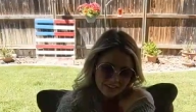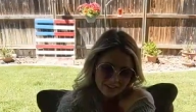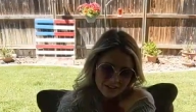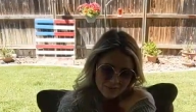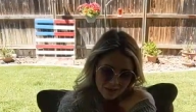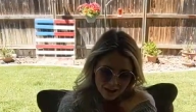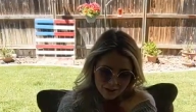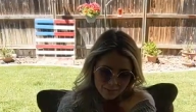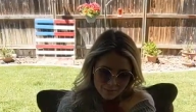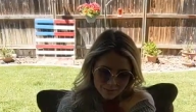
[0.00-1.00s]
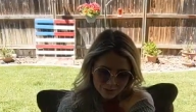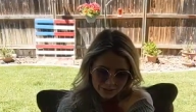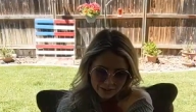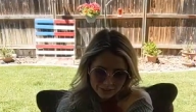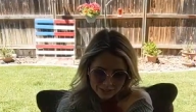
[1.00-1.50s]
um, I remember
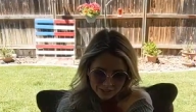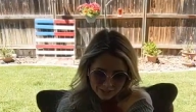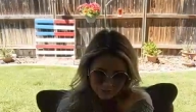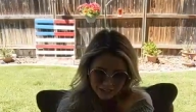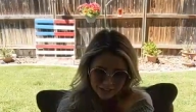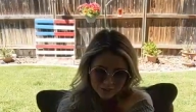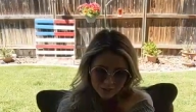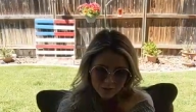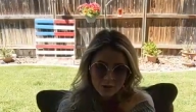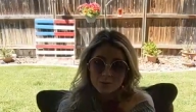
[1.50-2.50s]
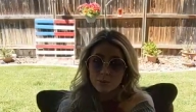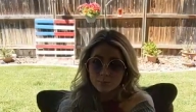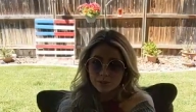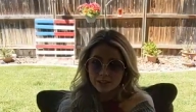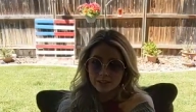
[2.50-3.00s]
when I would when I used to go out in
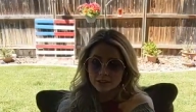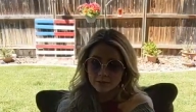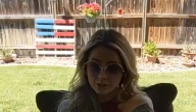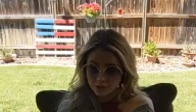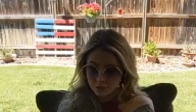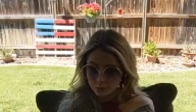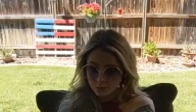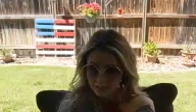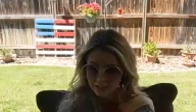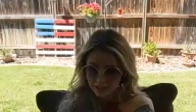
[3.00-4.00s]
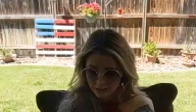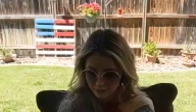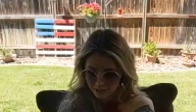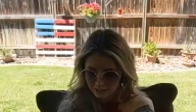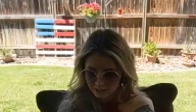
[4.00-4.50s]
public, like with you and
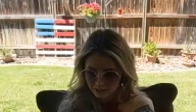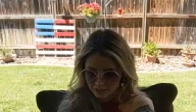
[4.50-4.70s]
Cameron,